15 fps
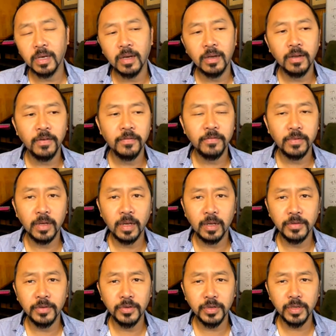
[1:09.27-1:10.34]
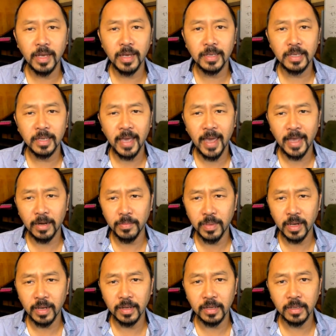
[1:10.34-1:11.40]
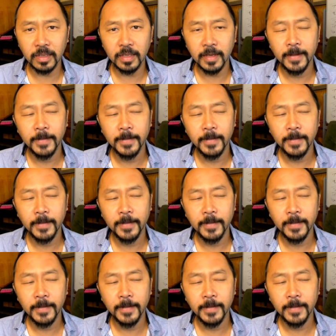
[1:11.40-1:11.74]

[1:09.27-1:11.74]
of neutralizing antibodies